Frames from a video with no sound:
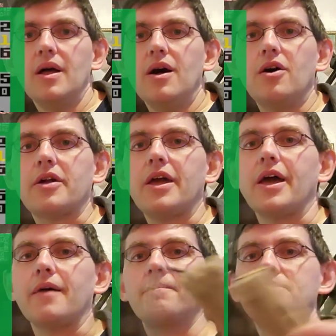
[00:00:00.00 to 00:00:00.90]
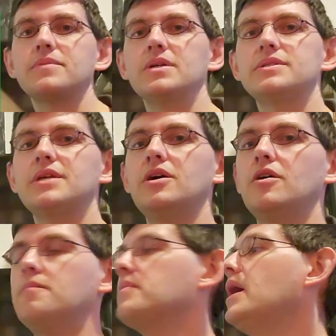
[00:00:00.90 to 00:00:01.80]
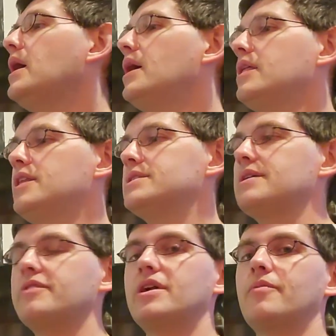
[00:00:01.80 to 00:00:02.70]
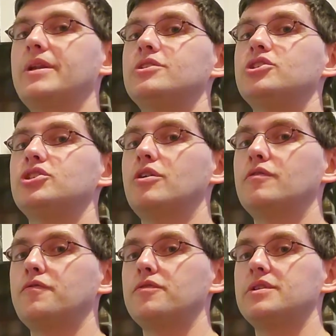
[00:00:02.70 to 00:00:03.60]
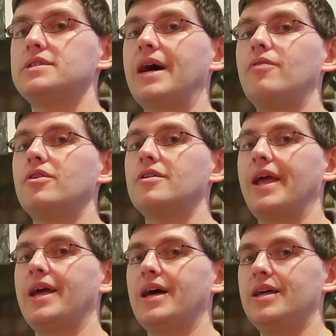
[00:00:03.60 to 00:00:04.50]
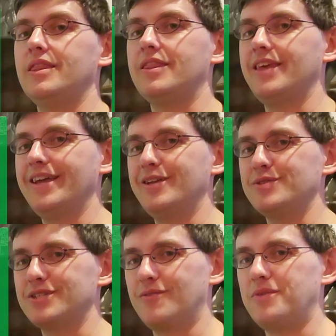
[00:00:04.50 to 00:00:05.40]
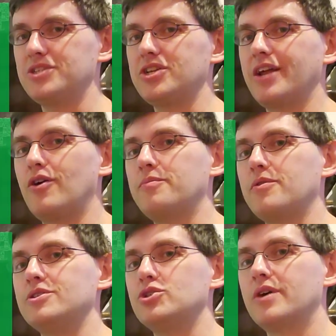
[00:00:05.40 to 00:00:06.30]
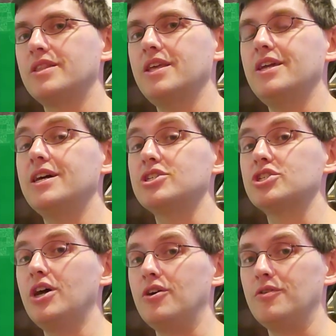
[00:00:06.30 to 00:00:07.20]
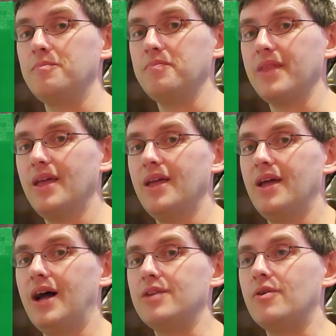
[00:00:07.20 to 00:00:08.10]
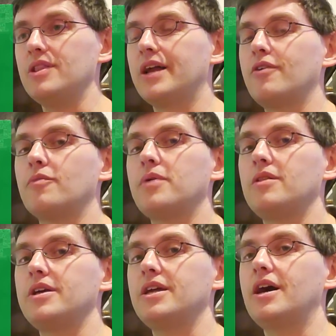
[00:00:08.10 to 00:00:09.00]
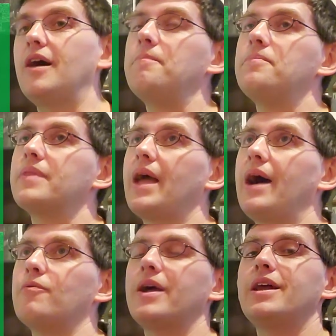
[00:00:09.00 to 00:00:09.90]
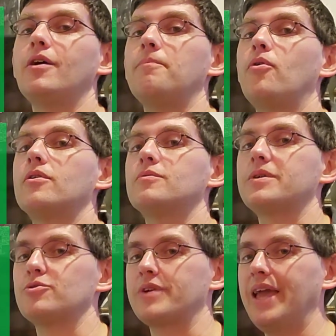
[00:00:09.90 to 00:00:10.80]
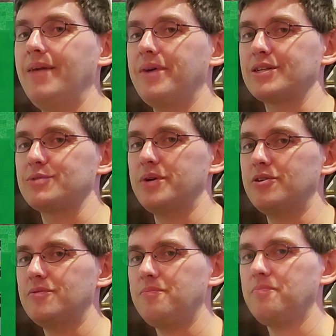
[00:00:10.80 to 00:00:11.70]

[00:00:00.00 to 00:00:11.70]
Okay, so that's everything I wanted to show for this hour, and thank you so much, and I hope you're enjoying the show. I know a lot of you are probably out right now at Portland Retro Gaming Expo.